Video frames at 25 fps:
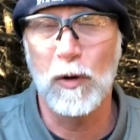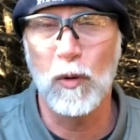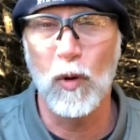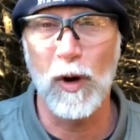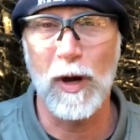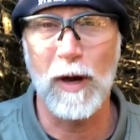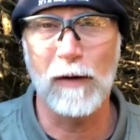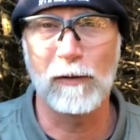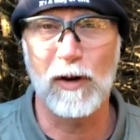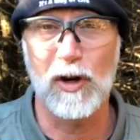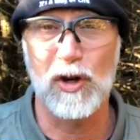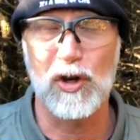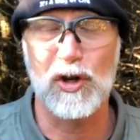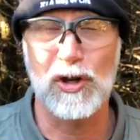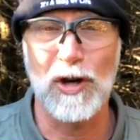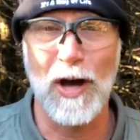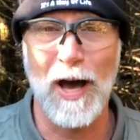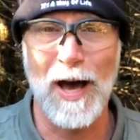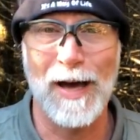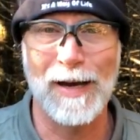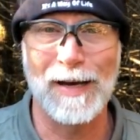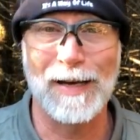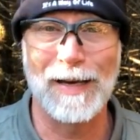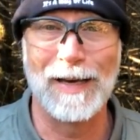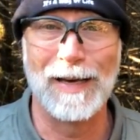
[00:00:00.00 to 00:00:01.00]
We'll give it a
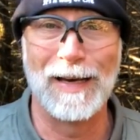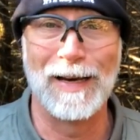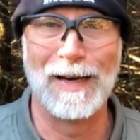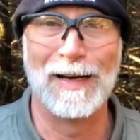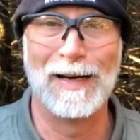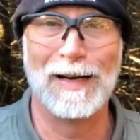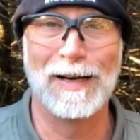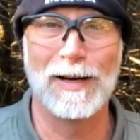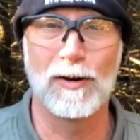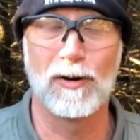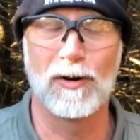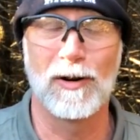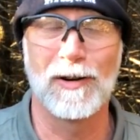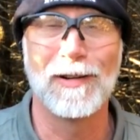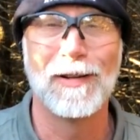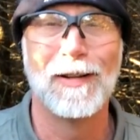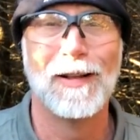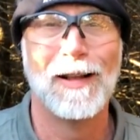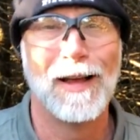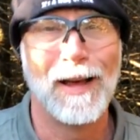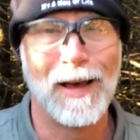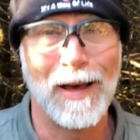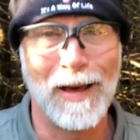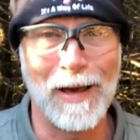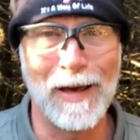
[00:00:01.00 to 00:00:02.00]
shot at 100.
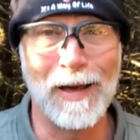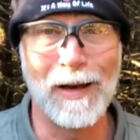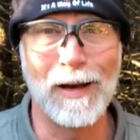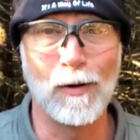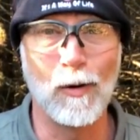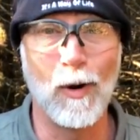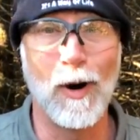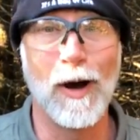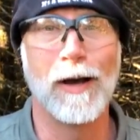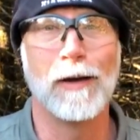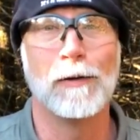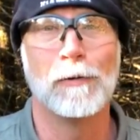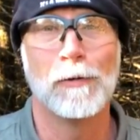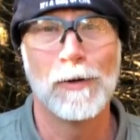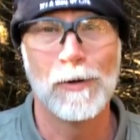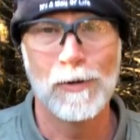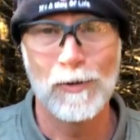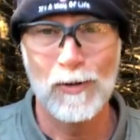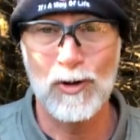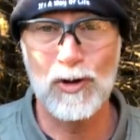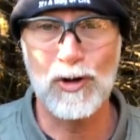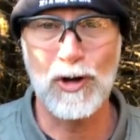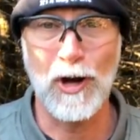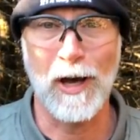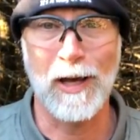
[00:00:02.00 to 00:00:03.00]
Anyway,
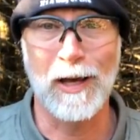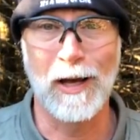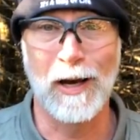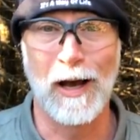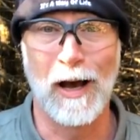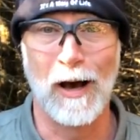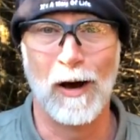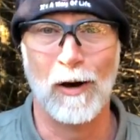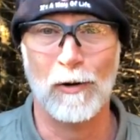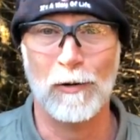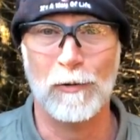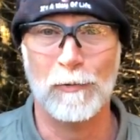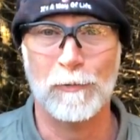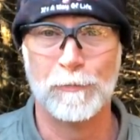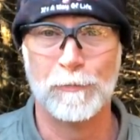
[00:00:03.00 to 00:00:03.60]
check it out.